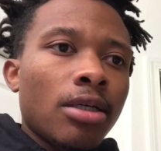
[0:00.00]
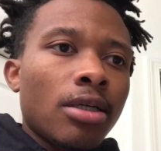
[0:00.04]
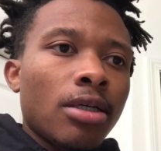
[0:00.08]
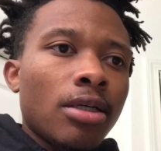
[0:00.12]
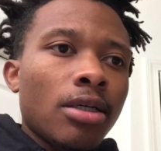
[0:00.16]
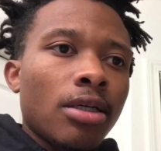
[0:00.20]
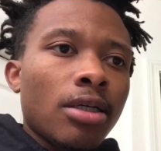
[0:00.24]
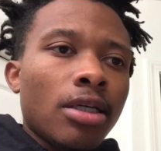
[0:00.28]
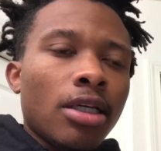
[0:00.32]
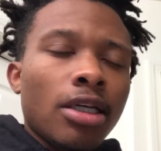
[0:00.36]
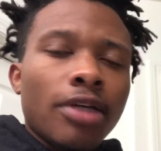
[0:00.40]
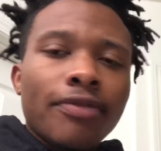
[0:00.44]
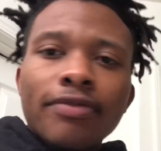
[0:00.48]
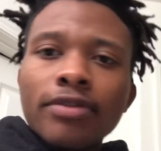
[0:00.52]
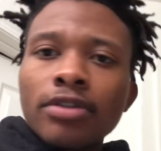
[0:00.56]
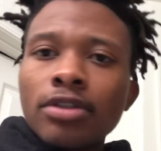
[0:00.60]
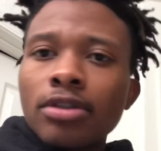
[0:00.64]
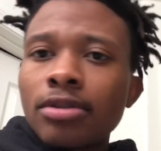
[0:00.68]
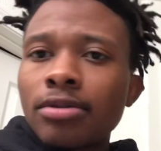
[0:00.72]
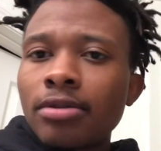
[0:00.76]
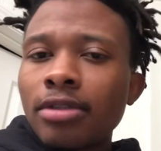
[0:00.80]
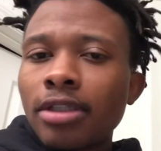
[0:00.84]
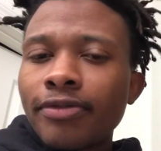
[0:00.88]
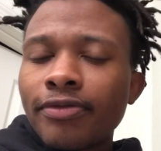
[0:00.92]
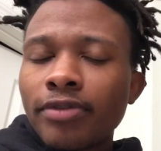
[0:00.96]
If
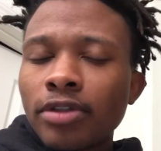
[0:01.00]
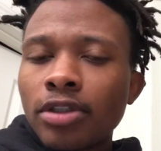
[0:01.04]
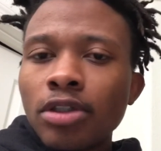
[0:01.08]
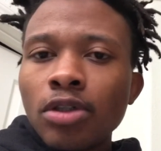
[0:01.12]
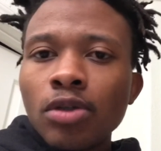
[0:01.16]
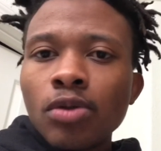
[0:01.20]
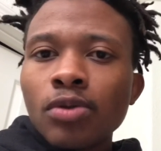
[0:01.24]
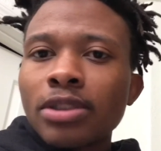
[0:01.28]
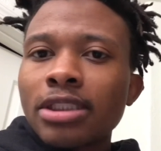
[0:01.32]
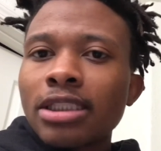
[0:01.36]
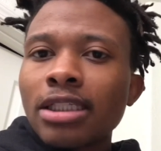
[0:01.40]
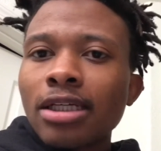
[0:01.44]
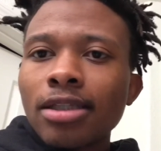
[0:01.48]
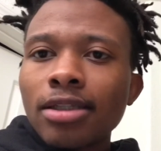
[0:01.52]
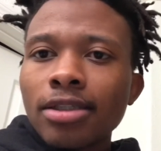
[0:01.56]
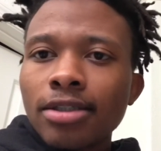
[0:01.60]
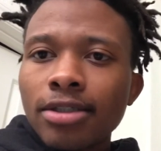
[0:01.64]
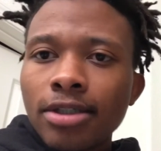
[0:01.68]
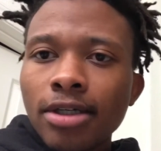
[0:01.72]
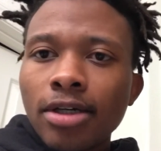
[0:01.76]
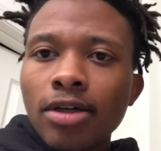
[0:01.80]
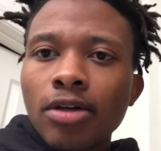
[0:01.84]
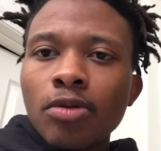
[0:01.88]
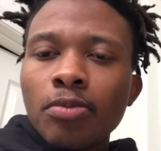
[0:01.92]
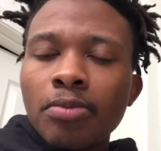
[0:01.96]
a dude's selling
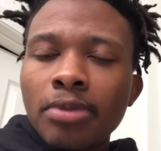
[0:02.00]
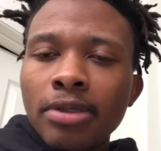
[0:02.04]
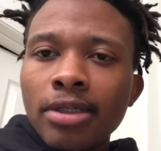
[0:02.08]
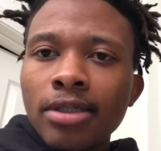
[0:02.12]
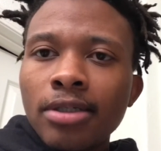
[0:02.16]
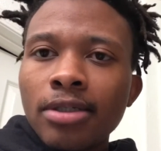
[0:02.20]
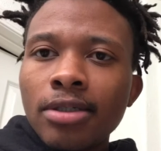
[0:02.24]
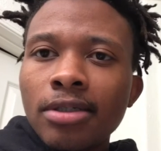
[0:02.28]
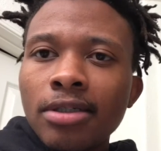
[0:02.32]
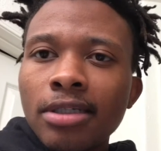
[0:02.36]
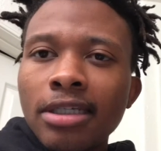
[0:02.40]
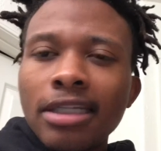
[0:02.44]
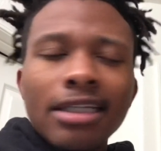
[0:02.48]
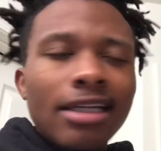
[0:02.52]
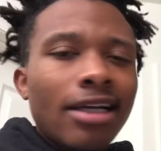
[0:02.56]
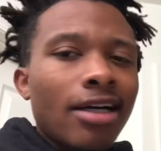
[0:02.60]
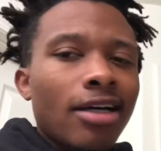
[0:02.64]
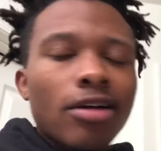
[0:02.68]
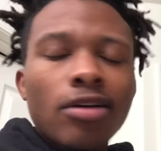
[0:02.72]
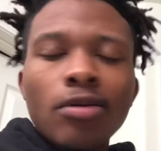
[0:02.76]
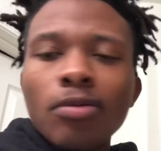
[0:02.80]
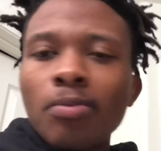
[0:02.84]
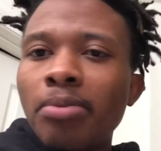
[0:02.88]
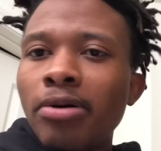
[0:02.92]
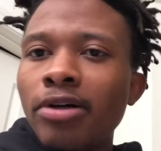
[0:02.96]
dope, he not
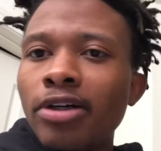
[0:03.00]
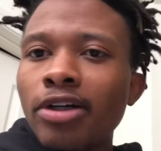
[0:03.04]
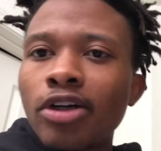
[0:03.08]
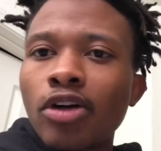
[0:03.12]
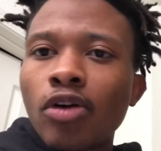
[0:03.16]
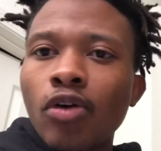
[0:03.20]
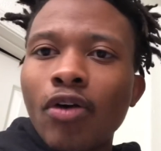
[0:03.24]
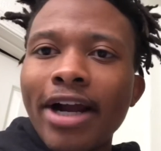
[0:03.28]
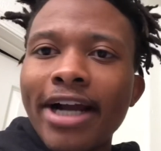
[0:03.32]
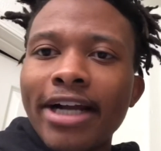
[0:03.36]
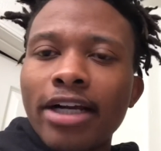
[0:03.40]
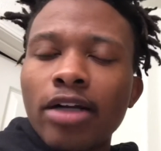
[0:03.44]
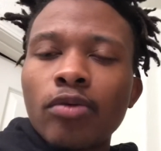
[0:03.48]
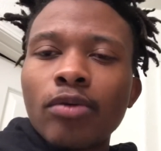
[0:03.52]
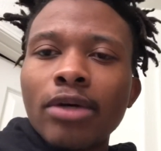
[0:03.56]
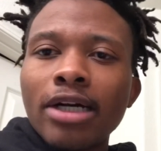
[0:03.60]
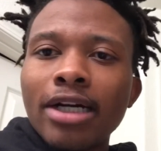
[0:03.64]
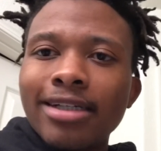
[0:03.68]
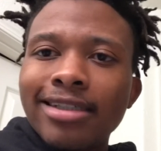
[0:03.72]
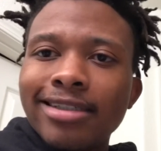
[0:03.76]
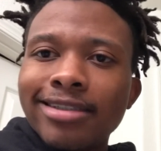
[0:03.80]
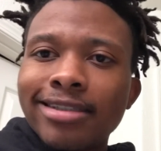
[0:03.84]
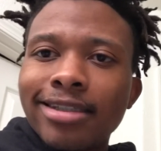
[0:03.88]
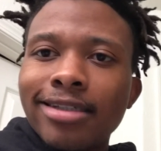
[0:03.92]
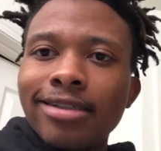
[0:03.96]
gonna put crack around
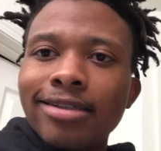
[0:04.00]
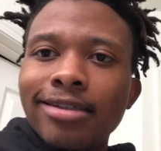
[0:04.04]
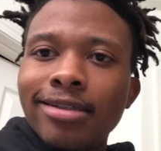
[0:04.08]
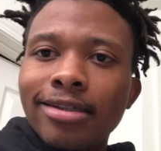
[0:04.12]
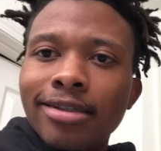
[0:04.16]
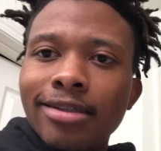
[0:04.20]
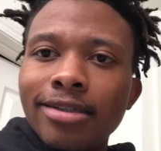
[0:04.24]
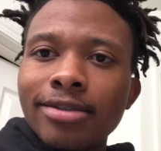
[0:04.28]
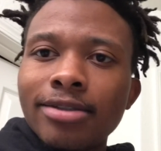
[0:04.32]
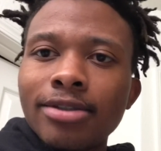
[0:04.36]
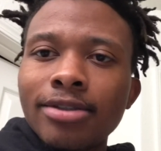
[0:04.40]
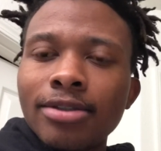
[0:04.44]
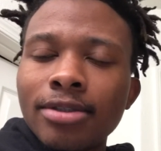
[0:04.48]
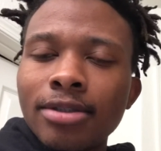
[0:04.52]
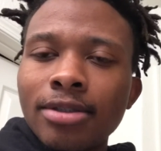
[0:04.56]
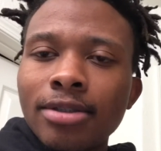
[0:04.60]
his kids.